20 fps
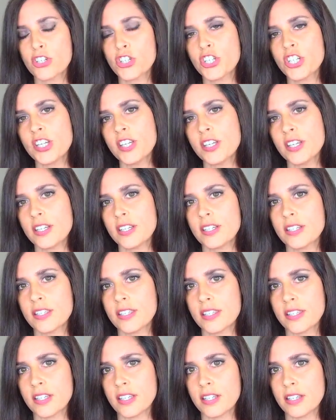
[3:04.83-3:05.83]
She
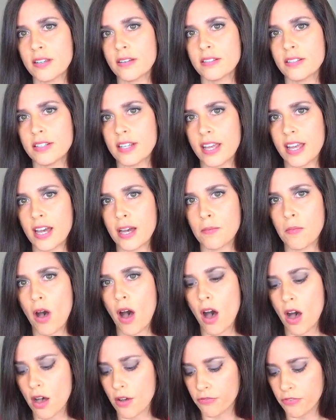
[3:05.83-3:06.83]
is the dam
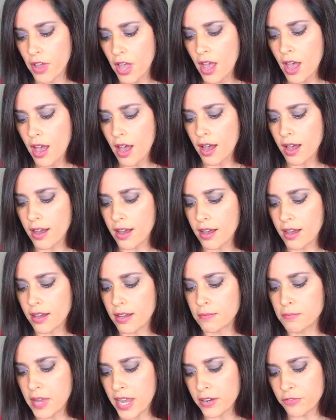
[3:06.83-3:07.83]
of
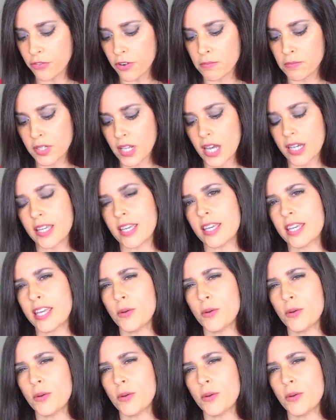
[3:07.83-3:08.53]
Made from Lucky.